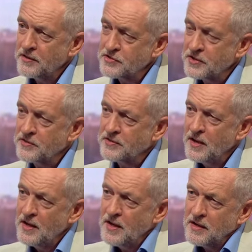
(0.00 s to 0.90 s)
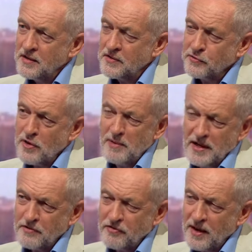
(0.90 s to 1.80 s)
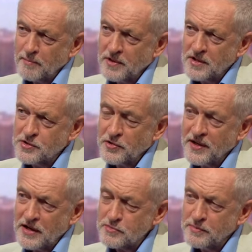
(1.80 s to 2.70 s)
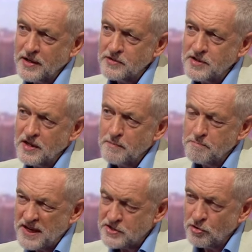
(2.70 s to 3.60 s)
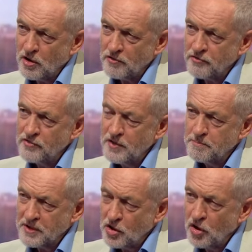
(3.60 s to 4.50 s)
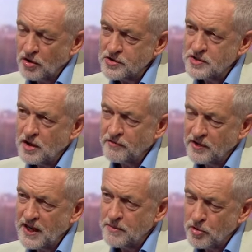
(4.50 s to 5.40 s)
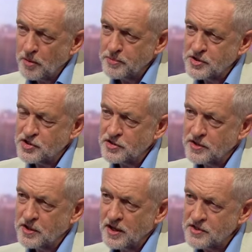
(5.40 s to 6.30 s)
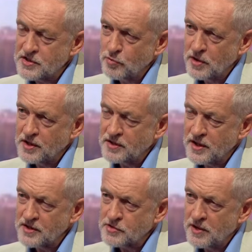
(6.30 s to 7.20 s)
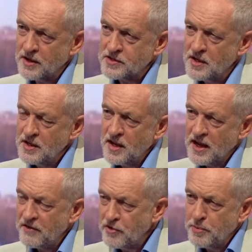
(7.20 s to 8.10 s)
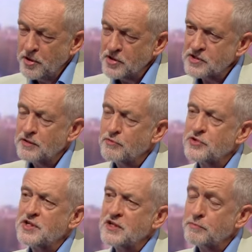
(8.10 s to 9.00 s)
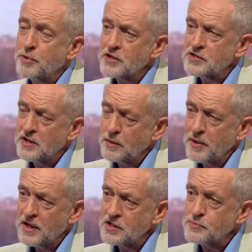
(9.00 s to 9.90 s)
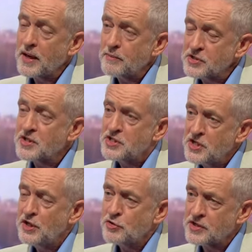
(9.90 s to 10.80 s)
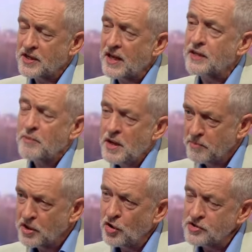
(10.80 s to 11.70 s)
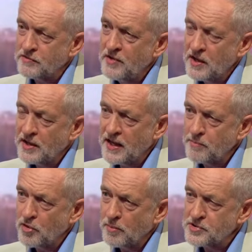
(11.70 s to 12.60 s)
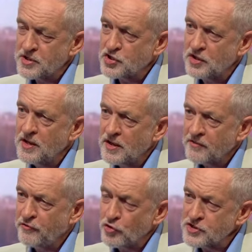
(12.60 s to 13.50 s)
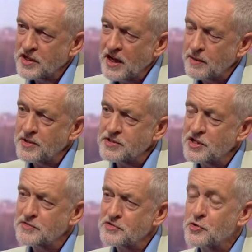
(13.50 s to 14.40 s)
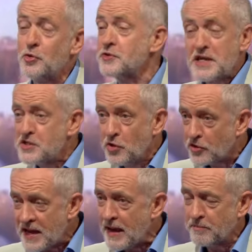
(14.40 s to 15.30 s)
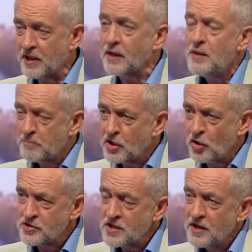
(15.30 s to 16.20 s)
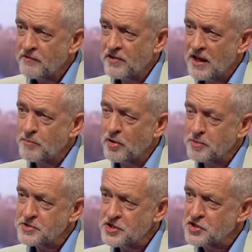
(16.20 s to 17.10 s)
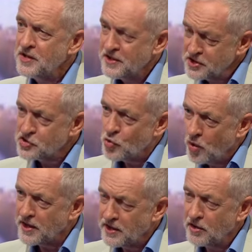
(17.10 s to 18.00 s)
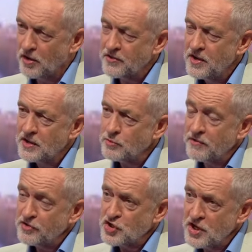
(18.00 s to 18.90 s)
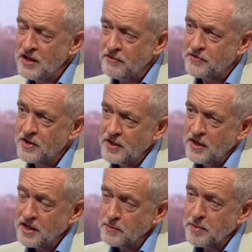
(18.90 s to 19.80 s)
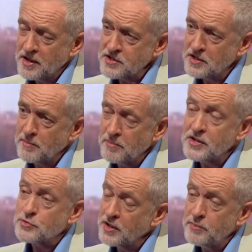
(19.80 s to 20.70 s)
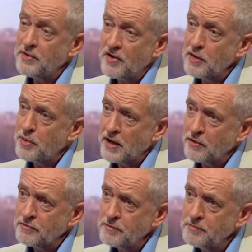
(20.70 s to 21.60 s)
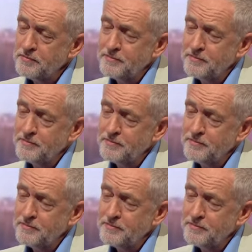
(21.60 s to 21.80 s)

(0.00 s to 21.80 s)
There's a th three million families are £1,000 a year better off because of the Labour opposition to the cuts in working tax credits. Every person in receipt of personal independence payments continues to get them because of Labour opposition. The forced academisation of schools is not happening because of Labour opposition. There's quite a lot that we've achieved in the past nine months we can be very proud of.